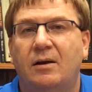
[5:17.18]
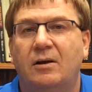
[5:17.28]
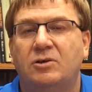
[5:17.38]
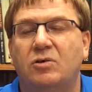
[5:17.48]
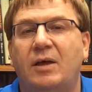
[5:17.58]

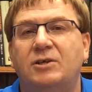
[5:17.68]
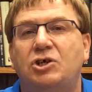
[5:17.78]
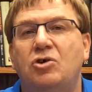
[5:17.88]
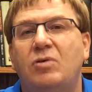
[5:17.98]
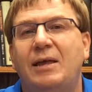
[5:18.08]
so that
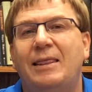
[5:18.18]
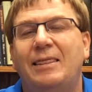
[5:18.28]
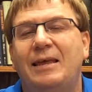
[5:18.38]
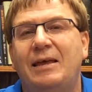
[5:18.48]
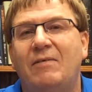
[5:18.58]
you
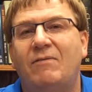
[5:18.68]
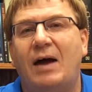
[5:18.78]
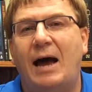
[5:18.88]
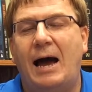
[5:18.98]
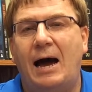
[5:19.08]
can live
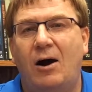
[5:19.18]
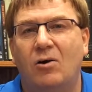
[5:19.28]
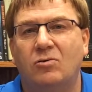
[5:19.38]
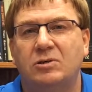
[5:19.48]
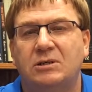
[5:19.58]

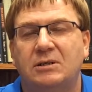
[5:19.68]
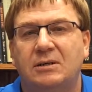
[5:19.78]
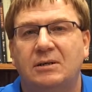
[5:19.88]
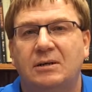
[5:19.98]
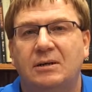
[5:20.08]
out
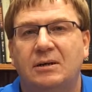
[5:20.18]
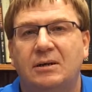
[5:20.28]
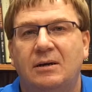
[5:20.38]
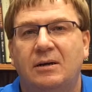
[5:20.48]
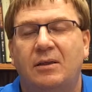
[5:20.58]

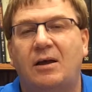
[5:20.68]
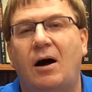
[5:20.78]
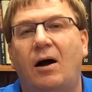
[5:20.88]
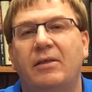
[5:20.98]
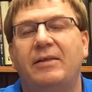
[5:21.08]
the
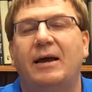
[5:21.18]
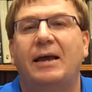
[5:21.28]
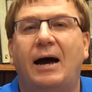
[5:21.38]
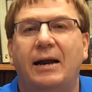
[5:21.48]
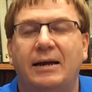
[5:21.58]
calling that
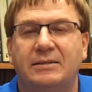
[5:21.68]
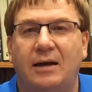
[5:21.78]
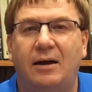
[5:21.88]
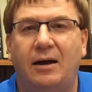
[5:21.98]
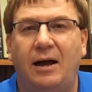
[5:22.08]
God has
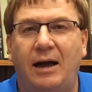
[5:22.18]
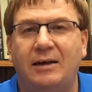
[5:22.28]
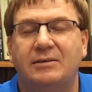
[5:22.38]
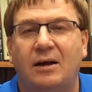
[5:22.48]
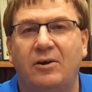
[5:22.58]

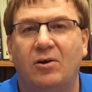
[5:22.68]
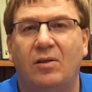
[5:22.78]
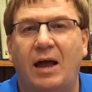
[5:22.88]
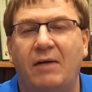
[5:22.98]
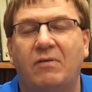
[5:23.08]
on your
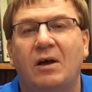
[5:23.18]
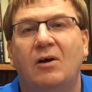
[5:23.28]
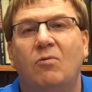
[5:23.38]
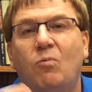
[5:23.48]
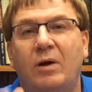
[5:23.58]
life
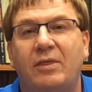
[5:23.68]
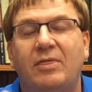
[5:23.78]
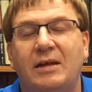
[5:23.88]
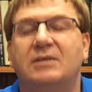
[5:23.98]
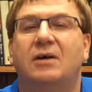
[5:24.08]
with
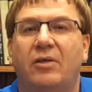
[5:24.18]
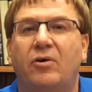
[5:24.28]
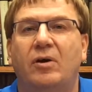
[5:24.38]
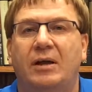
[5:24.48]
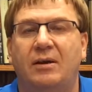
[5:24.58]
these
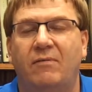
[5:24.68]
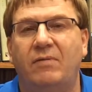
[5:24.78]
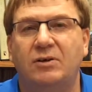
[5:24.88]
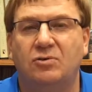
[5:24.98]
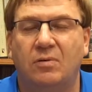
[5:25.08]
other
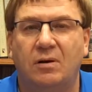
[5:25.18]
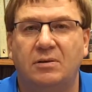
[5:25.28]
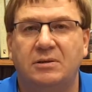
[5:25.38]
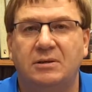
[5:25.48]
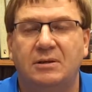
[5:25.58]

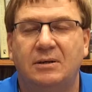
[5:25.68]
individuals.